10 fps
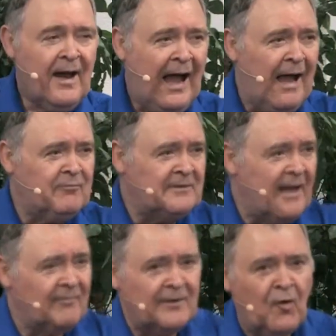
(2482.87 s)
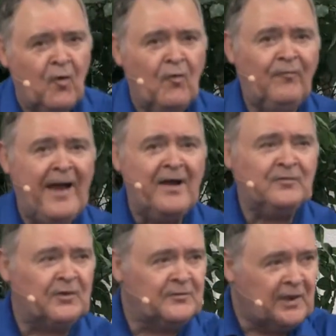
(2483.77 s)
I was having an
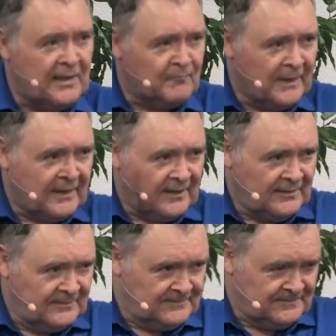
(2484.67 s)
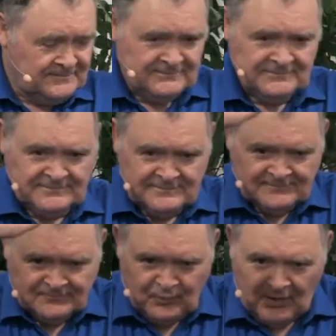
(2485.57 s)
old-fashioned tent meeting,
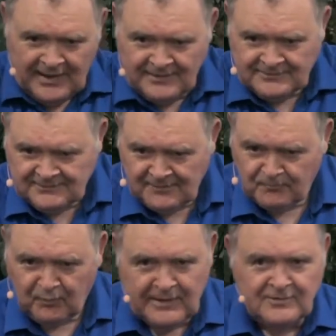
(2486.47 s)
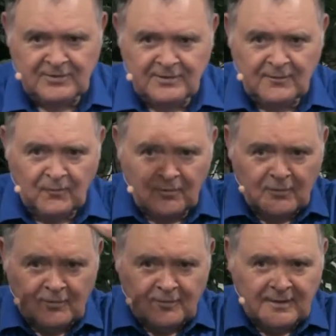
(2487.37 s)
praising and preaching the
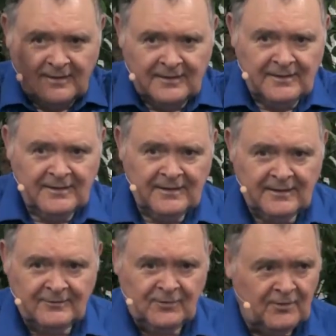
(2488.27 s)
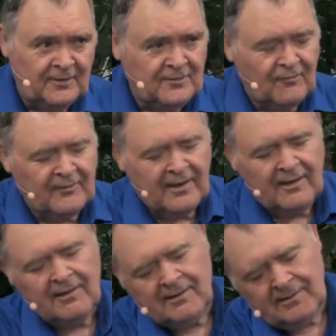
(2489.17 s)
Word. And Judy's over
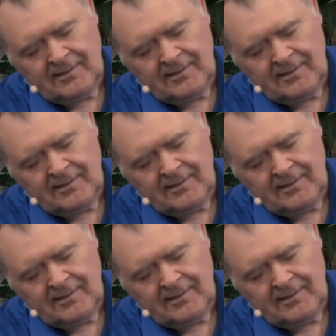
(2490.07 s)
there,